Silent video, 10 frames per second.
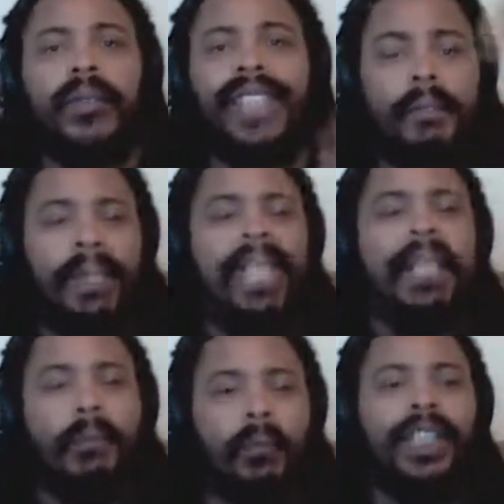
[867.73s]
with that
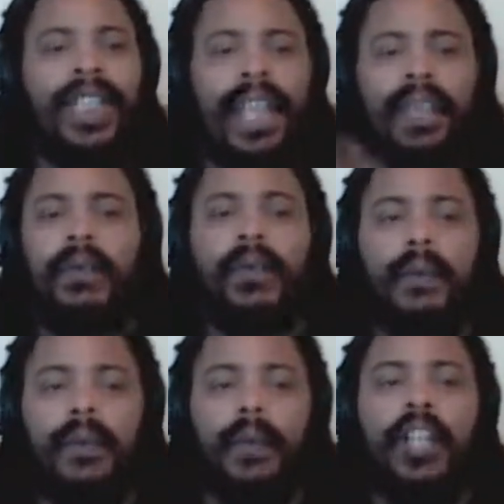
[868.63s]
medium, with that
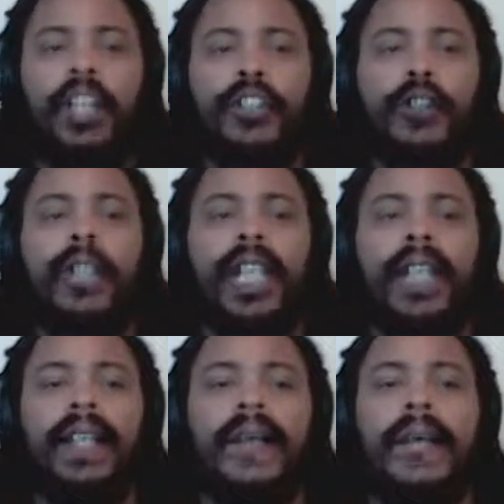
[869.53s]
with what you're
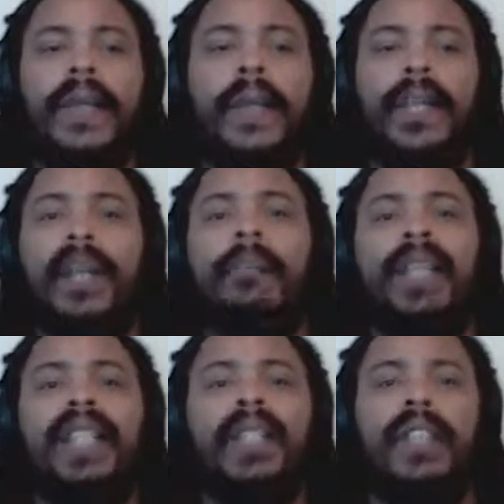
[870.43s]
doing. When I'm
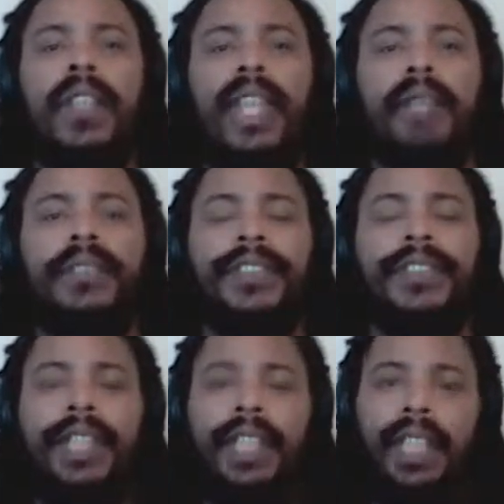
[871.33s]
playing video
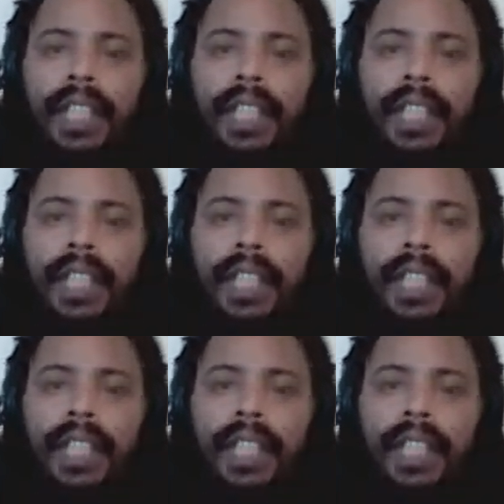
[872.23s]
games,